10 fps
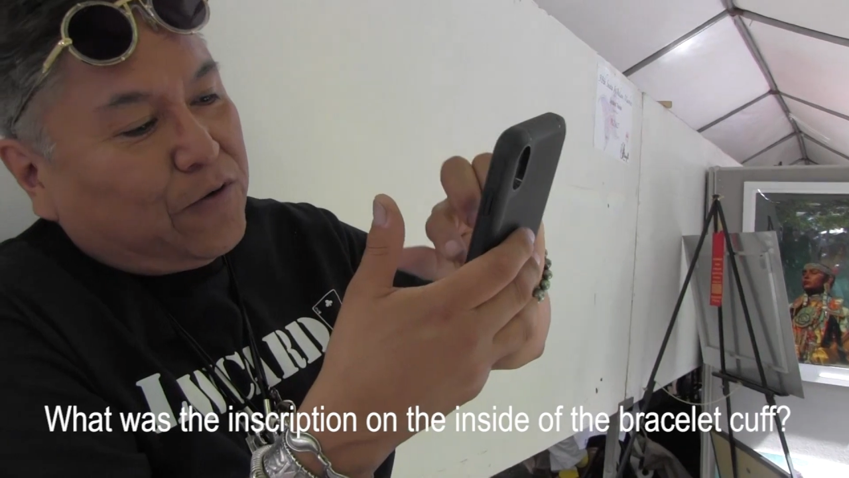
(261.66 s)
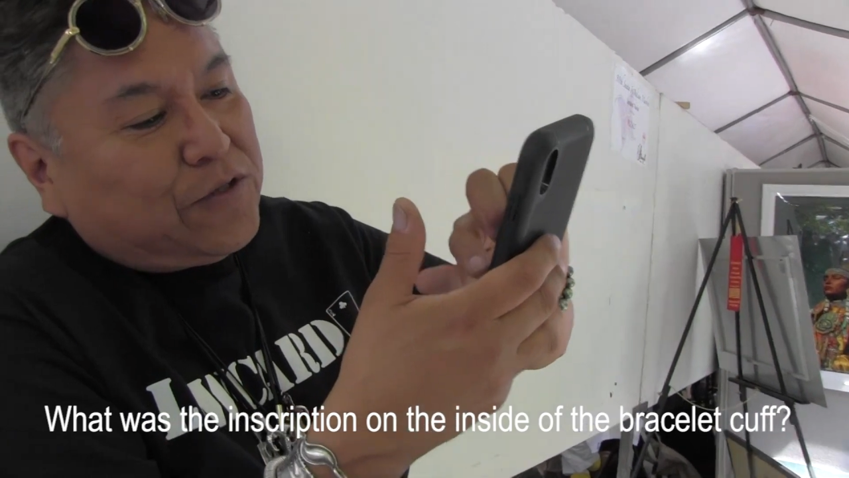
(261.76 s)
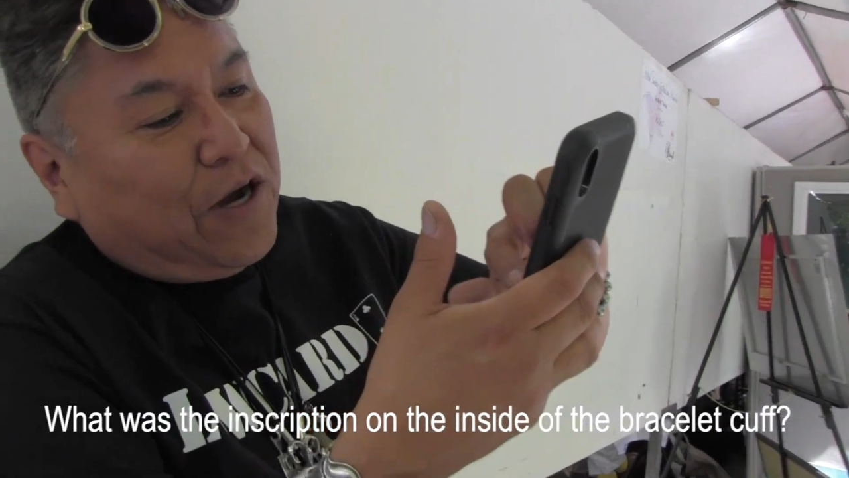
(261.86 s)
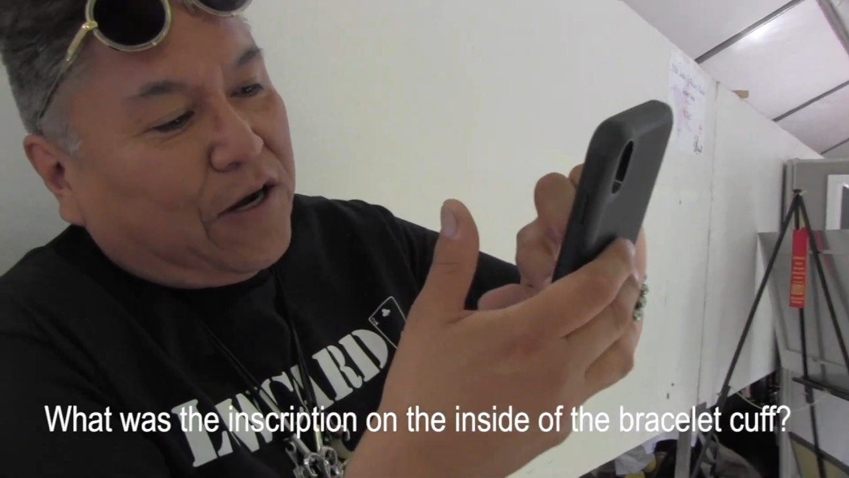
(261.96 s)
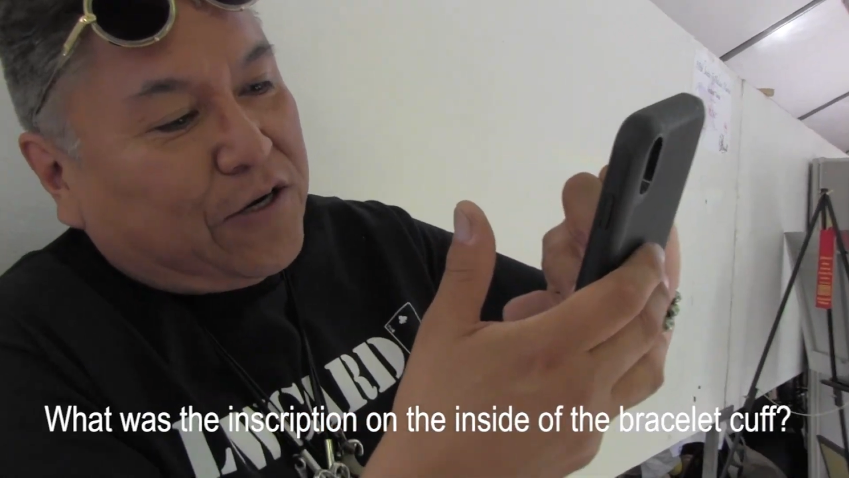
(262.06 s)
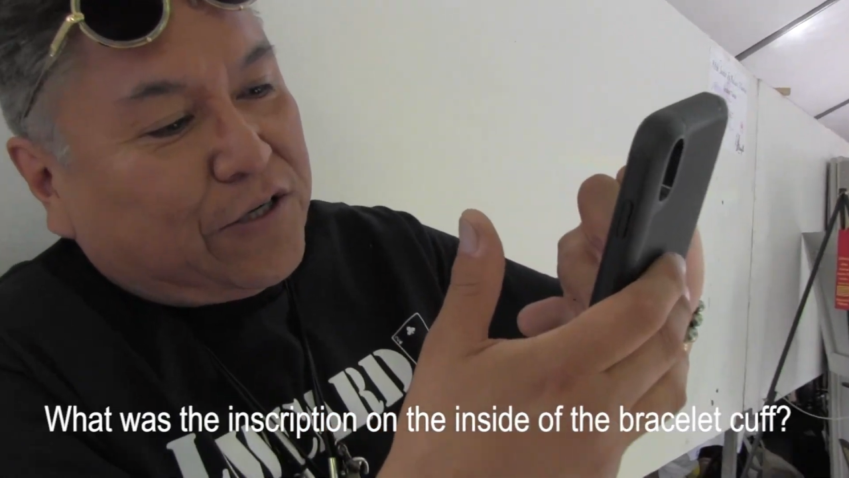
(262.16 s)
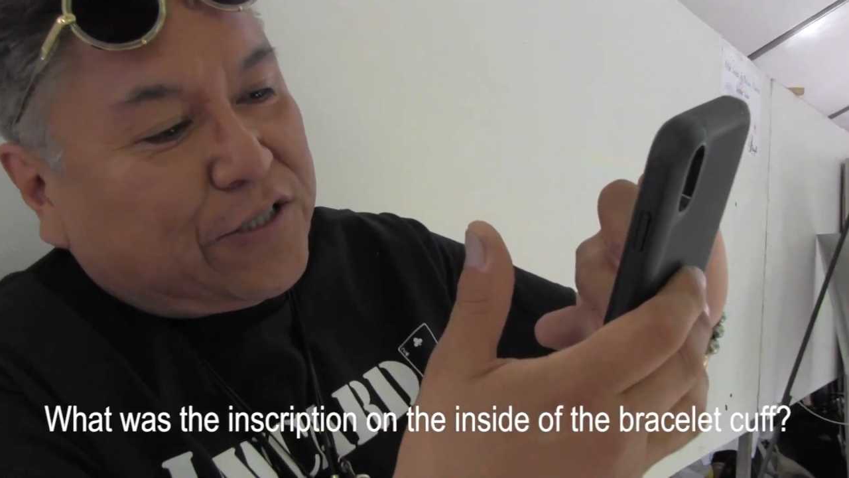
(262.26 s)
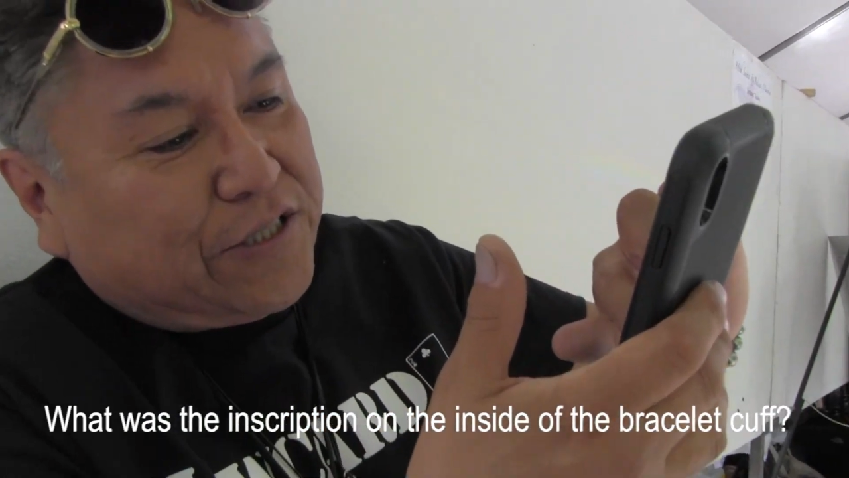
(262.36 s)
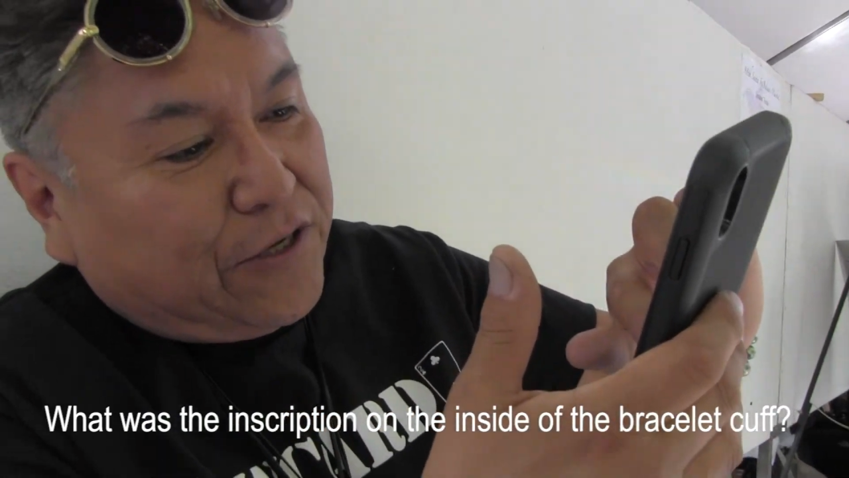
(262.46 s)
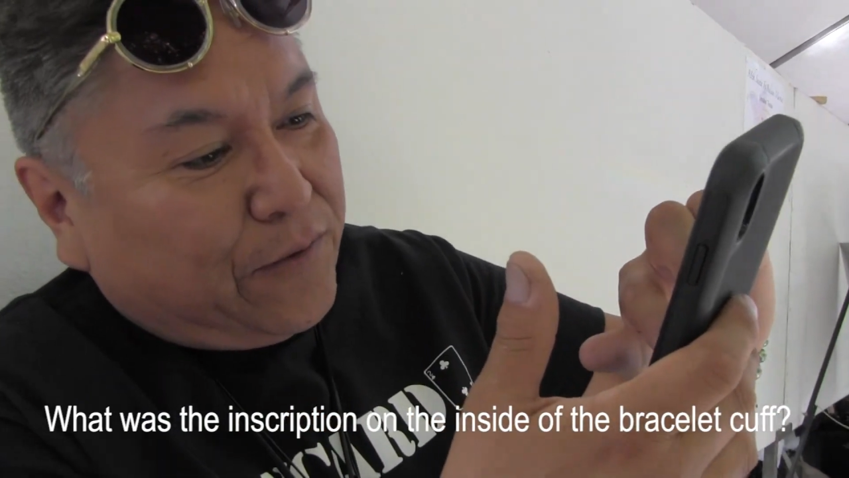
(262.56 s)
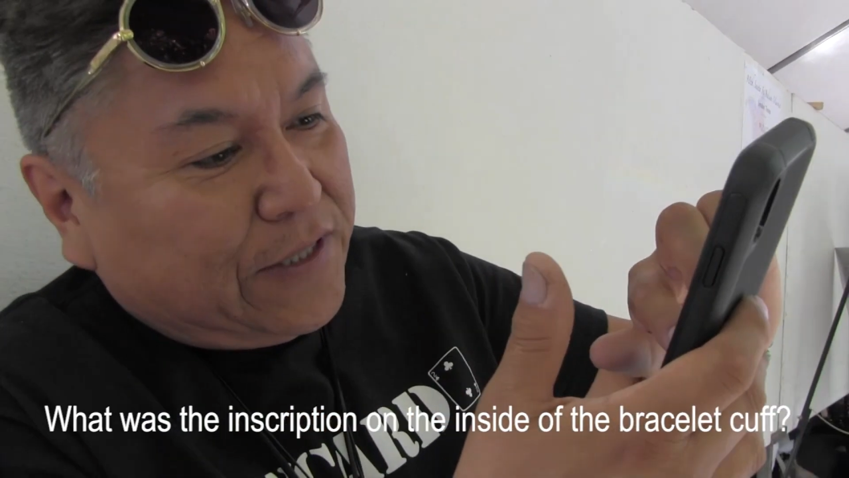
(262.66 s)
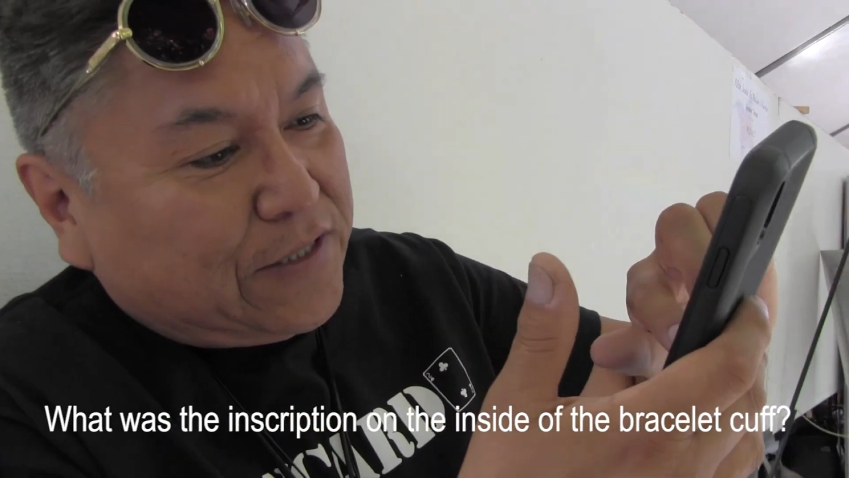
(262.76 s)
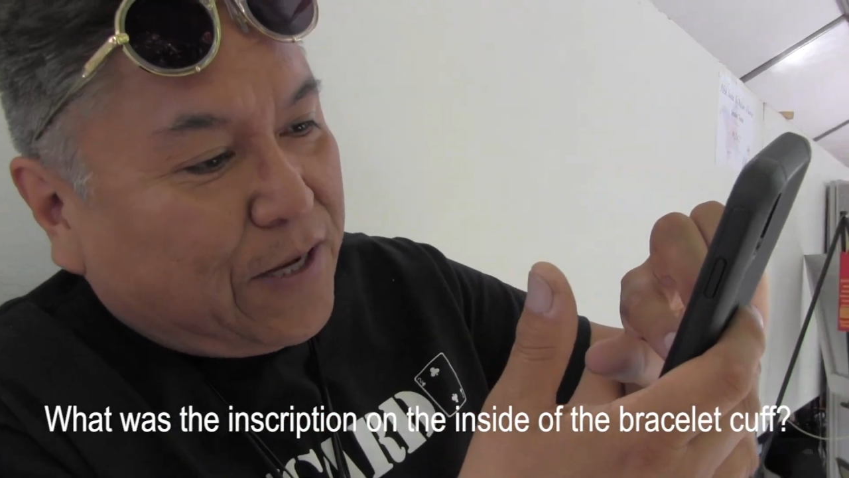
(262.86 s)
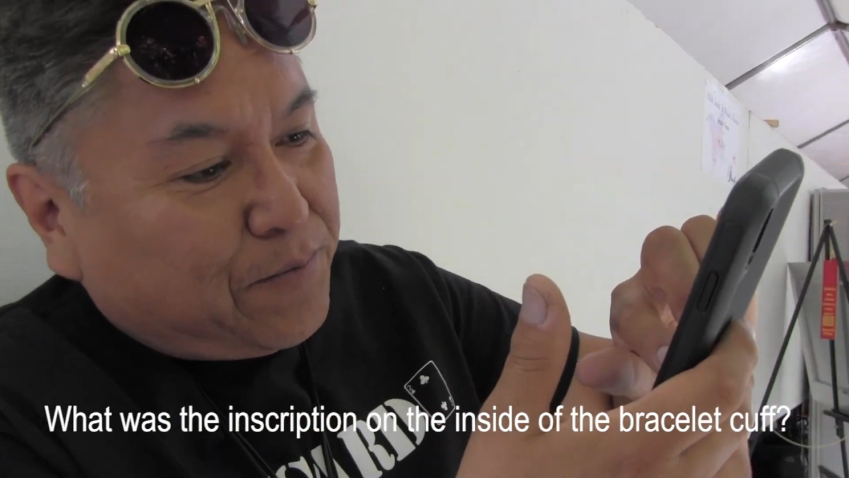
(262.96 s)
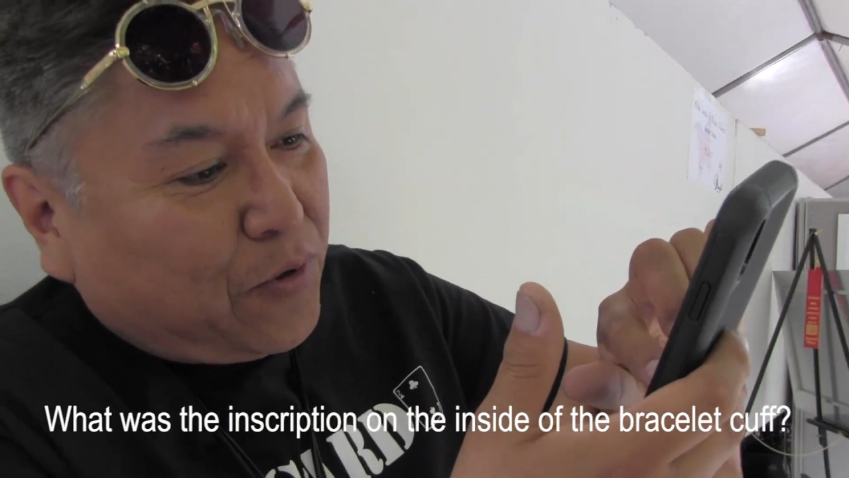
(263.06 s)
Code Talker
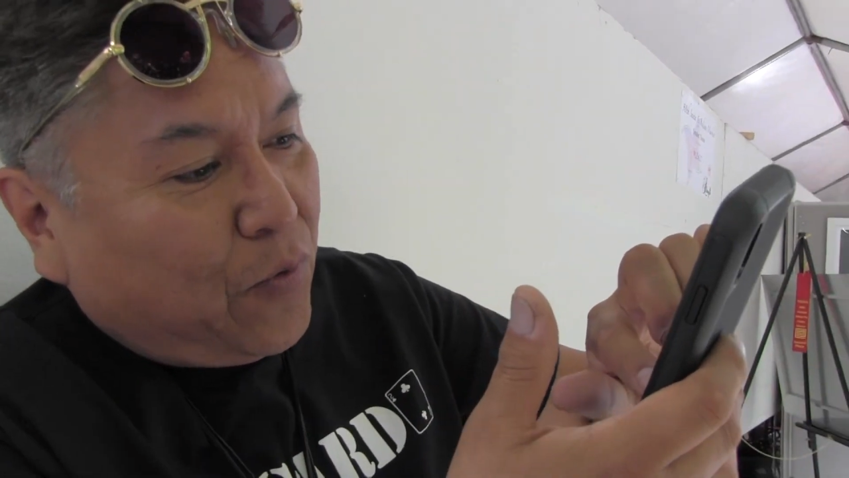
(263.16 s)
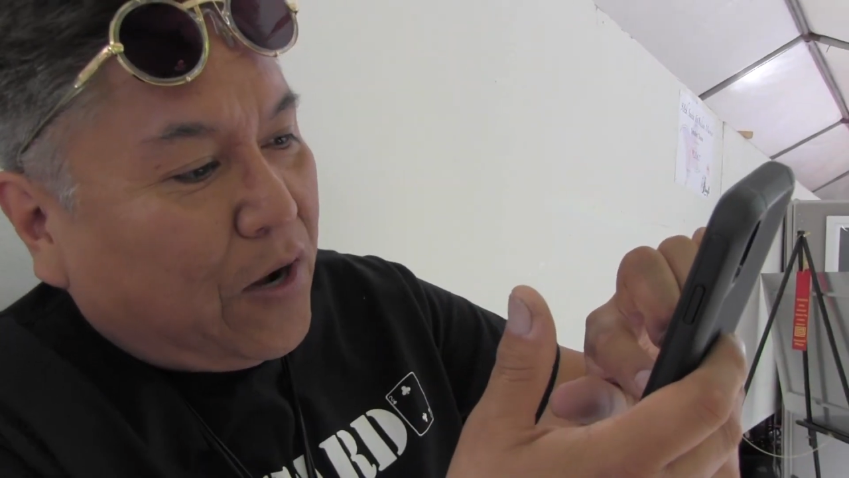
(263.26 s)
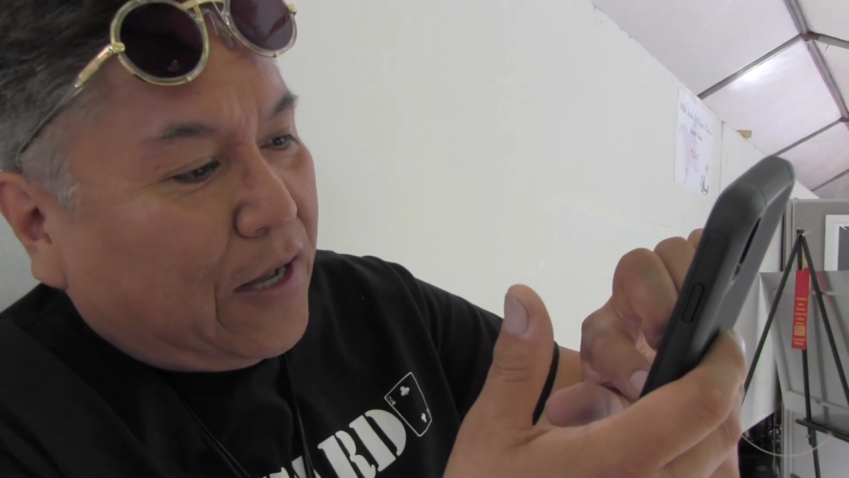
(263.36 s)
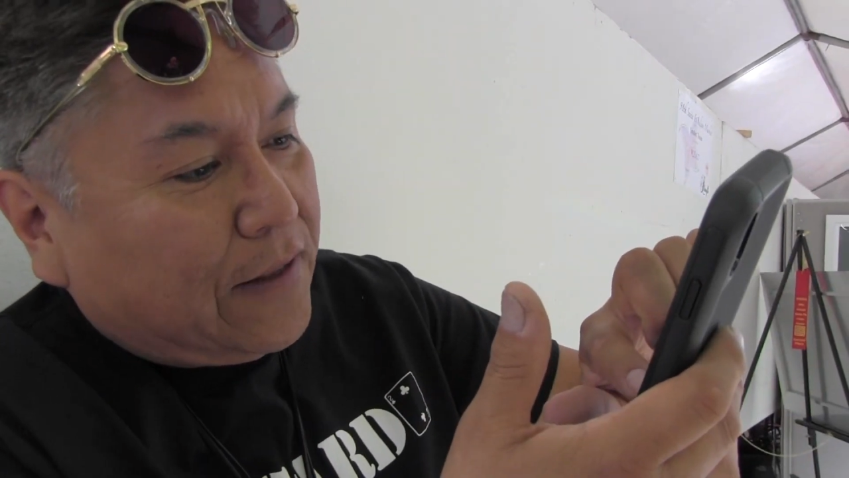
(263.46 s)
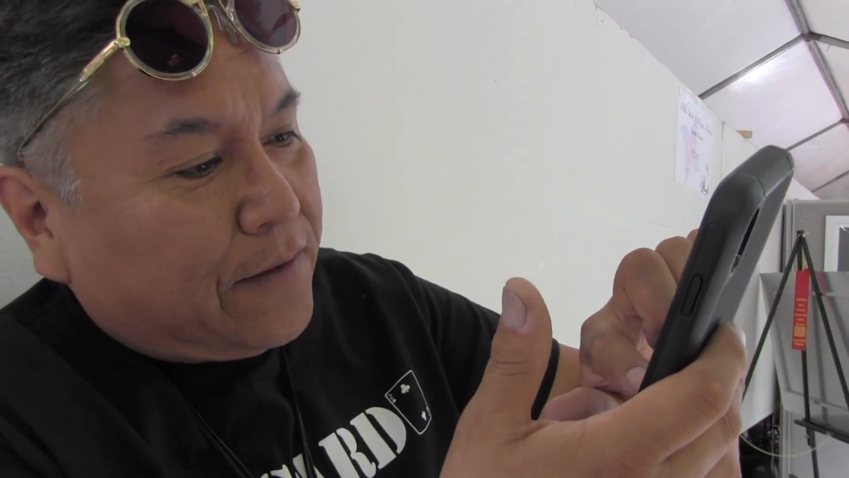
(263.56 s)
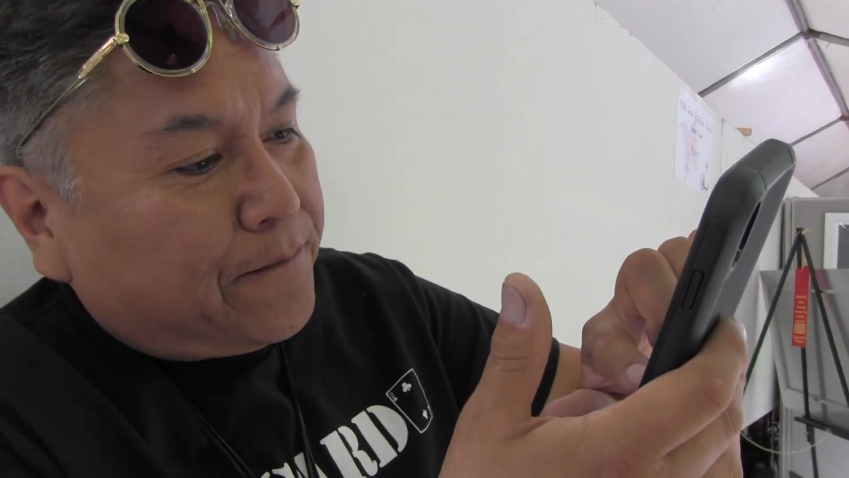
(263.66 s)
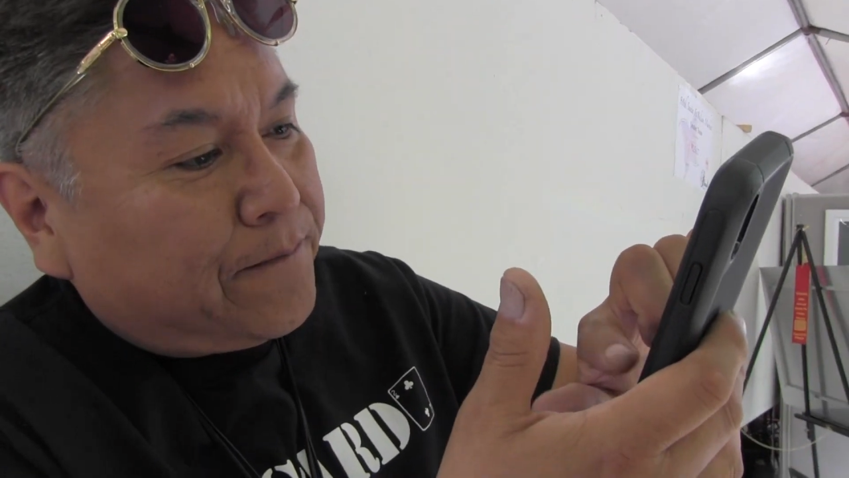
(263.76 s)
series number 1.